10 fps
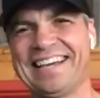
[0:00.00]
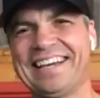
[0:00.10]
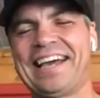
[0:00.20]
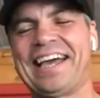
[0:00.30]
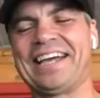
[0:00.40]

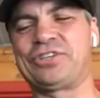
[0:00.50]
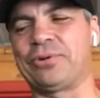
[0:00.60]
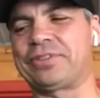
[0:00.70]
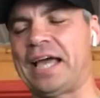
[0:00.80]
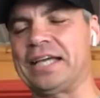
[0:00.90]
Hey, Joe,
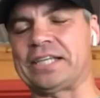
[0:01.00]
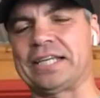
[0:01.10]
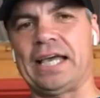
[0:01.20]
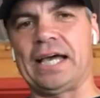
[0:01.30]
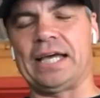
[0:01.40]
thanks
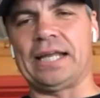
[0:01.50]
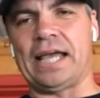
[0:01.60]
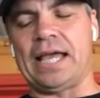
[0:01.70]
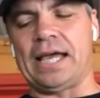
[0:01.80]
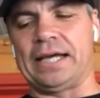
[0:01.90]
again.
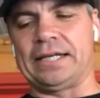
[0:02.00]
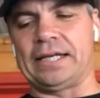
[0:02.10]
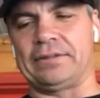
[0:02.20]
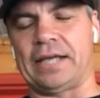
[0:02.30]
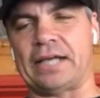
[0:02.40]
And
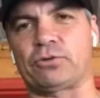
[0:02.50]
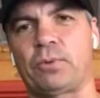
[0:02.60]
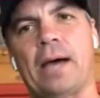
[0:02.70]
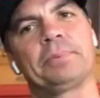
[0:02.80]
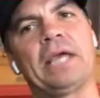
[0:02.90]
that's a
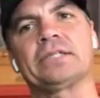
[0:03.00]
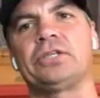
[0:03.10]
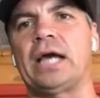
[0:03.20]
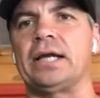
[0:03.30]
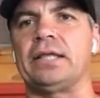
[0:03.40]
wrap. Yancy,
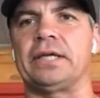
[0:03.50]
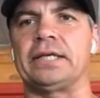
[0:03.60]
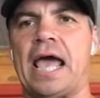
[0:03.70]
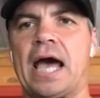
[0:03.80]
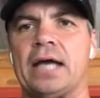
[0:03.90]
you got anything
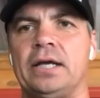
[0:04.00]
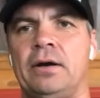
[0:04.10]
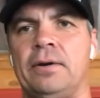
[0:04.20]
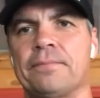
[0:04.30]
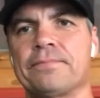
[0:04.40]
to add here?